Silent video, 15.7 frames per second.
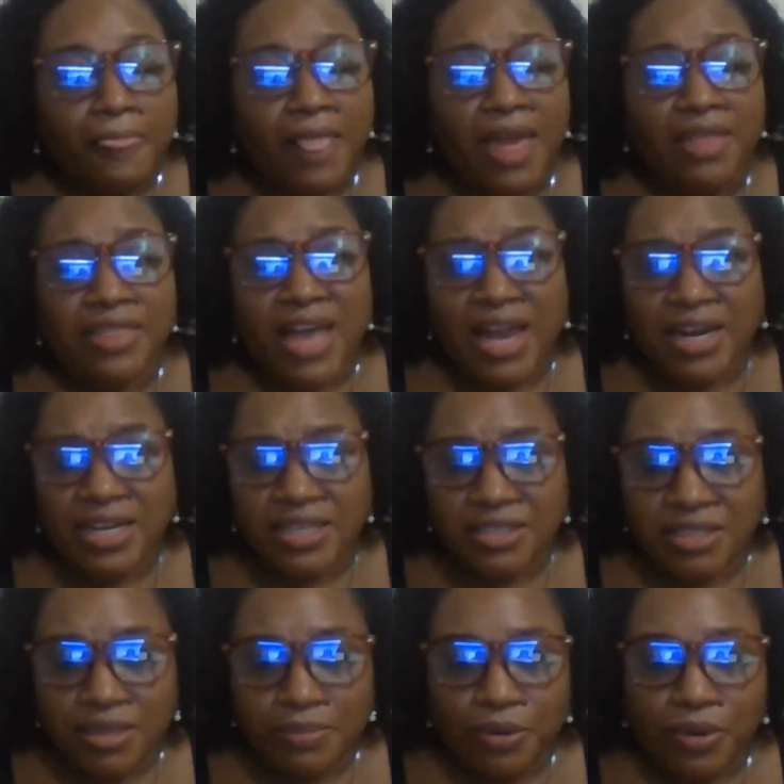and that is
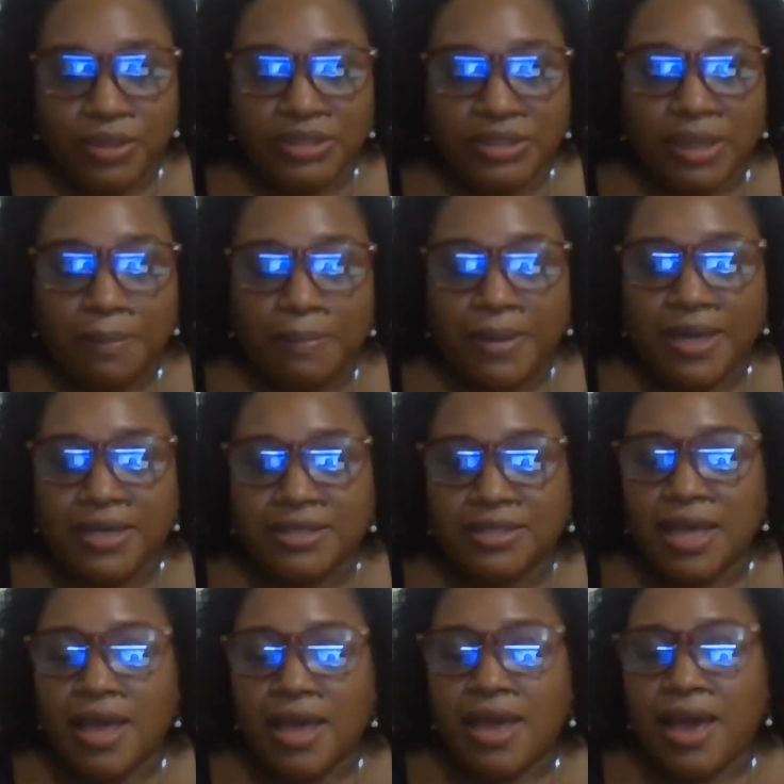the broad topics.
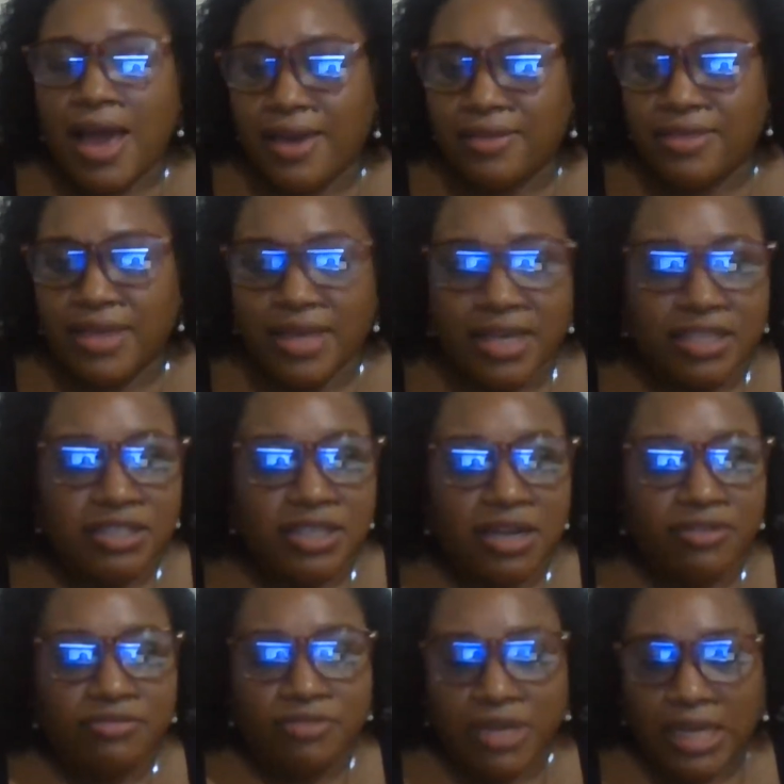I think it's
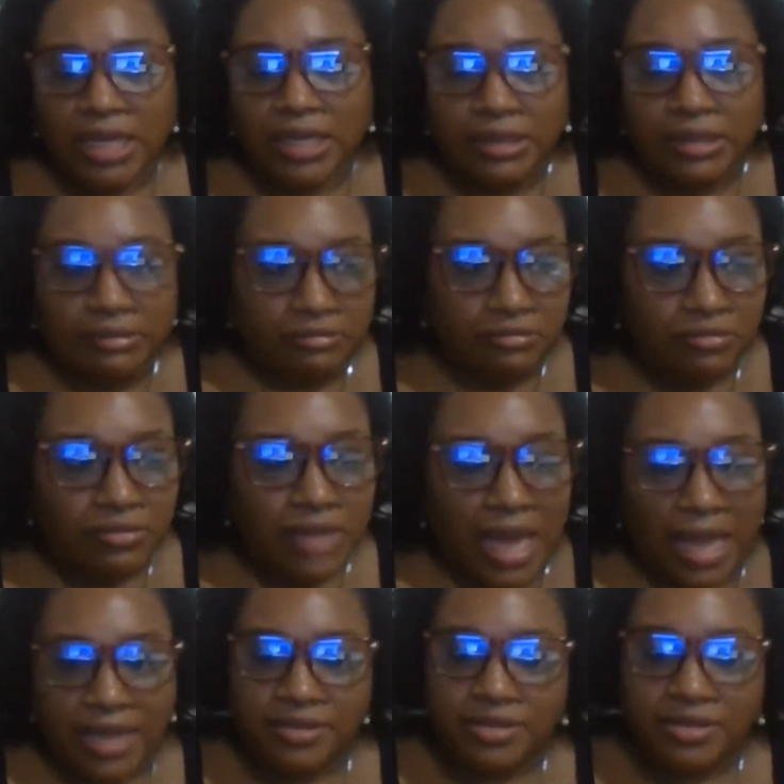a really
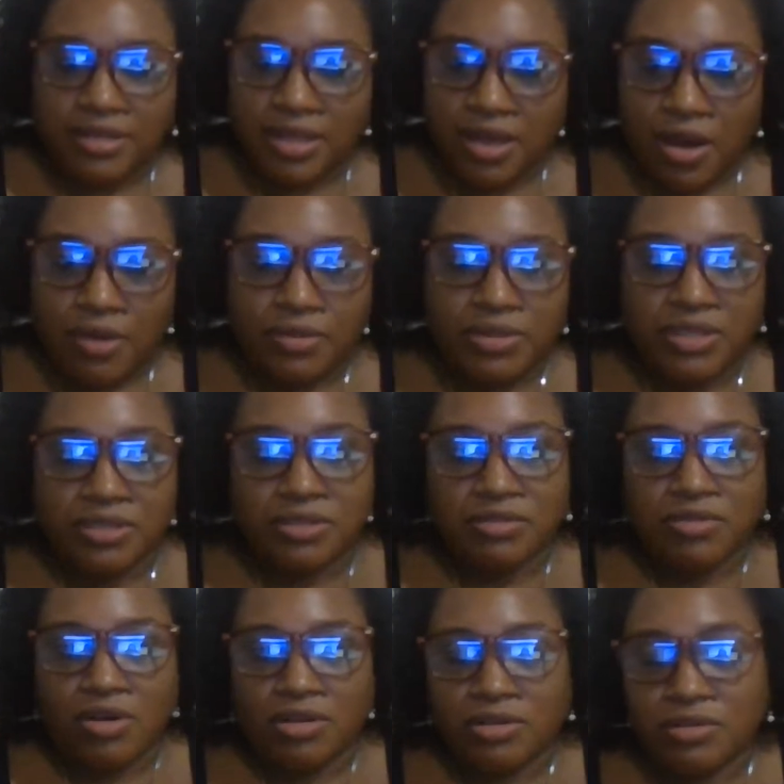nice layout. It's
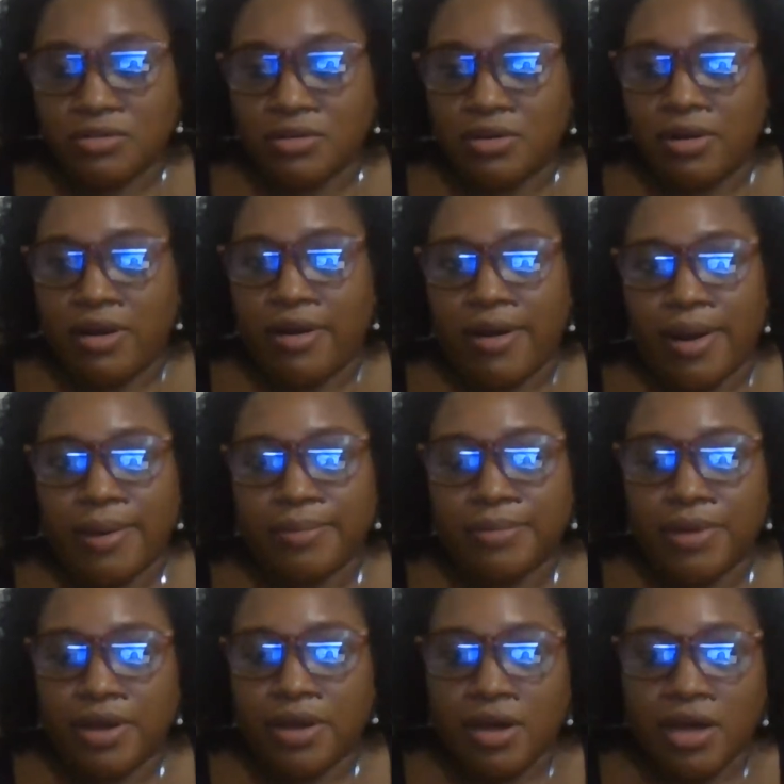not, um,
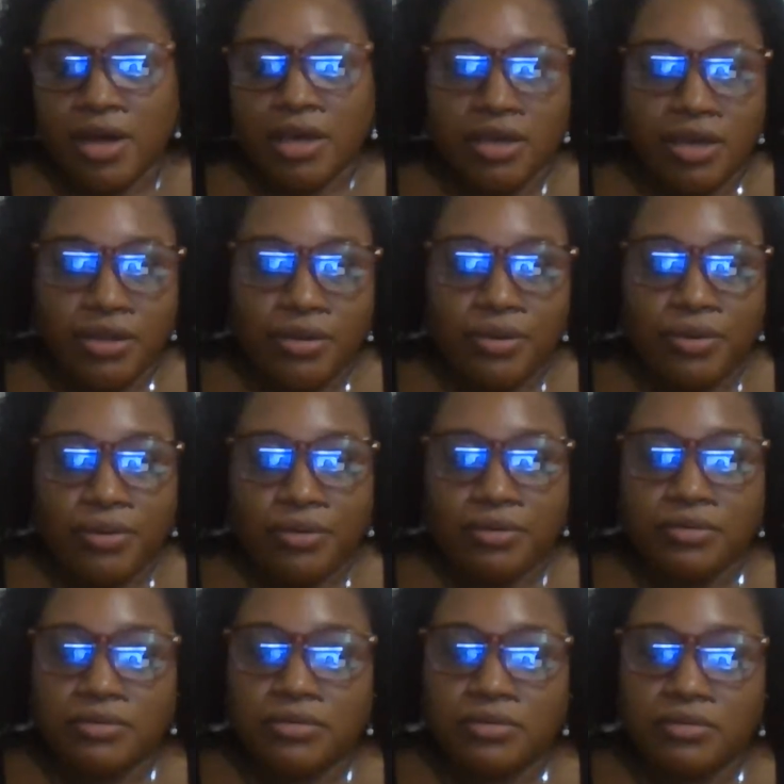you know,
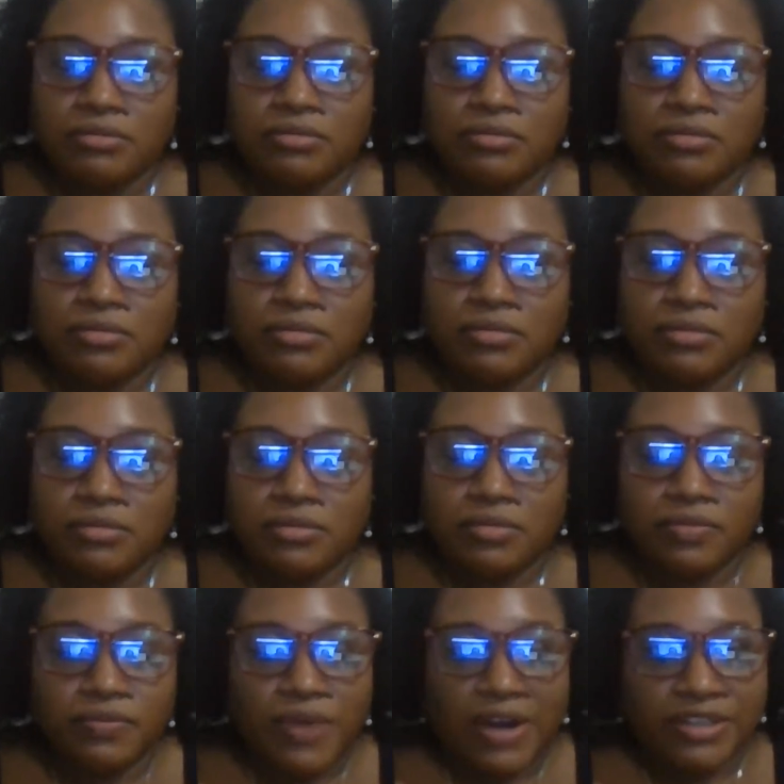
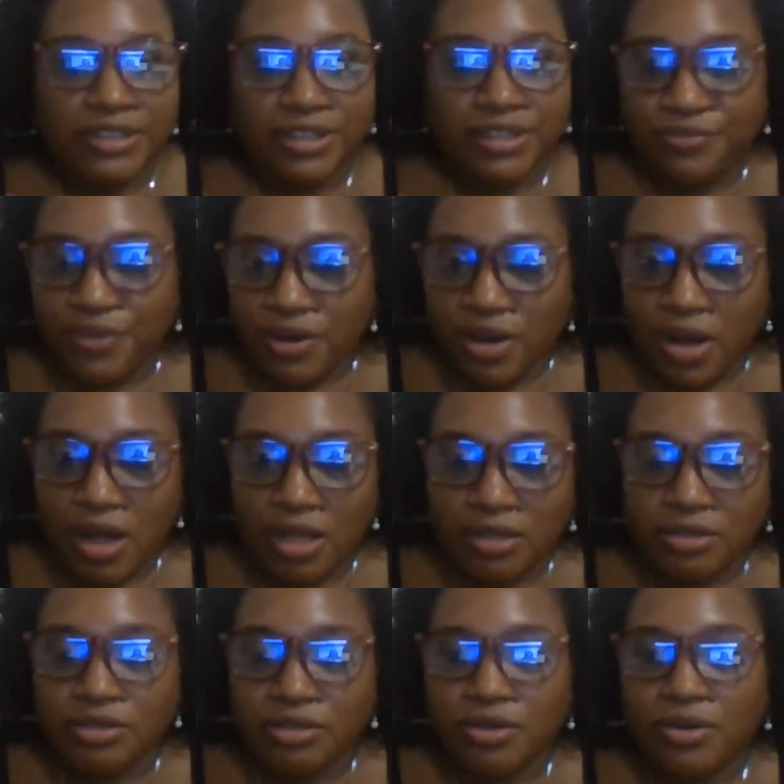very
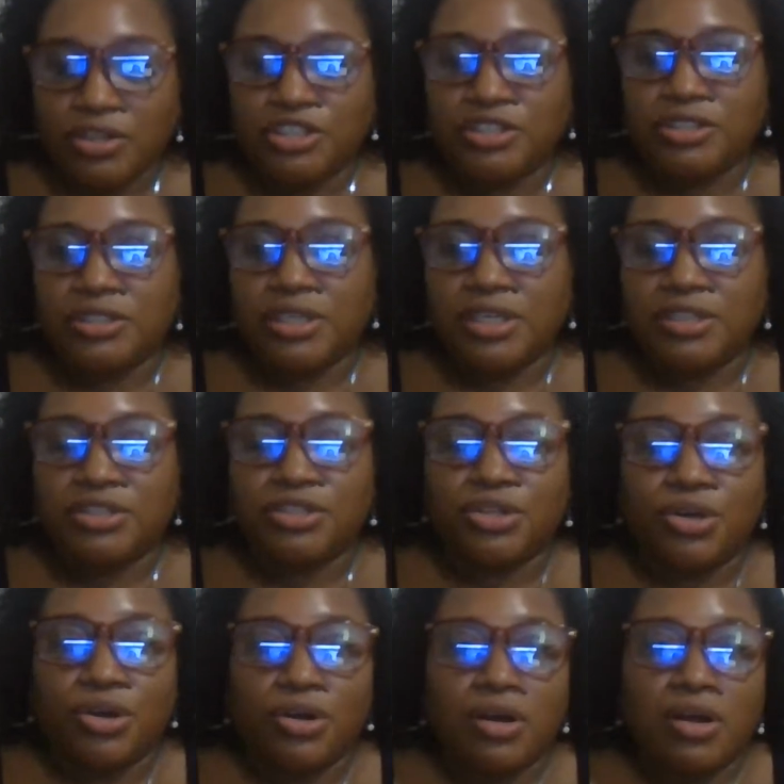difficult. You all just need
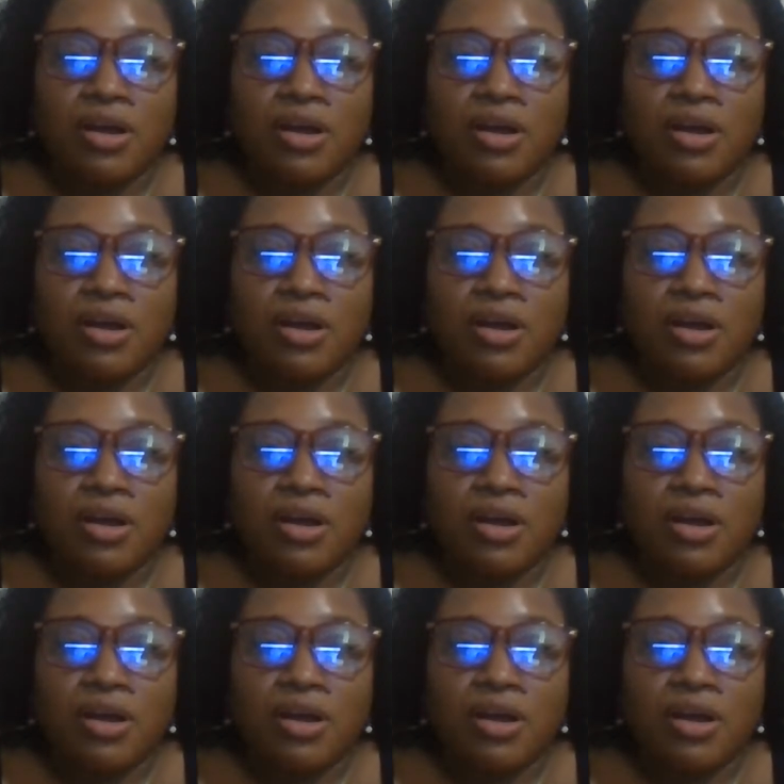to